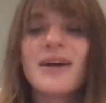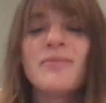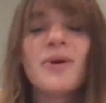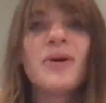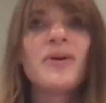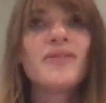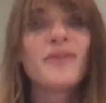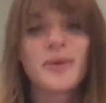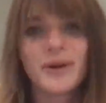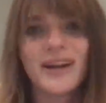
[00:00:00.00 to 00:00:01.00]
I'm all
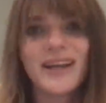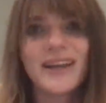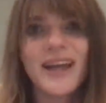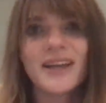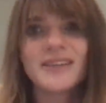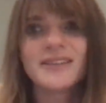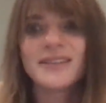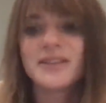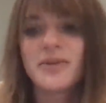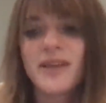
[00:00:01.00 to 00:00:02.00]
for it. And
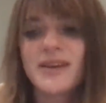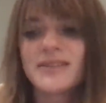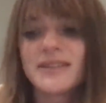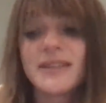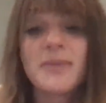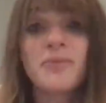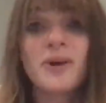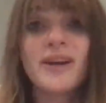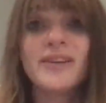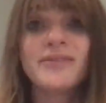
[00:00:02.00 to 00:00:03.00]
so then step
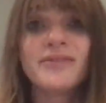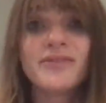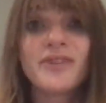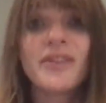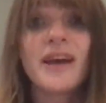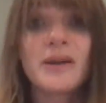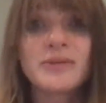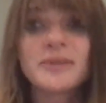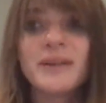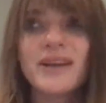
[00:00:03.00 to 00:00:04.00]
one for that
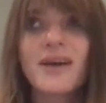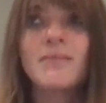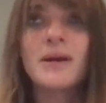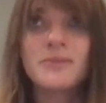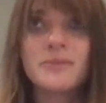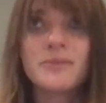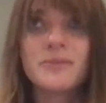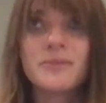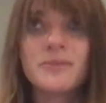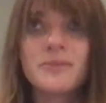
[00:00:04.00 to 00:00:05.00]
was me to come up with
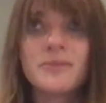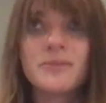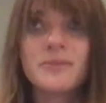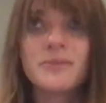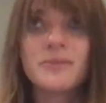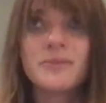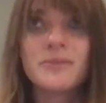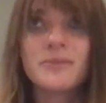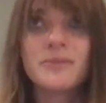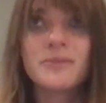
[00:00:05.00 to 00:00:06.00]
an idea in my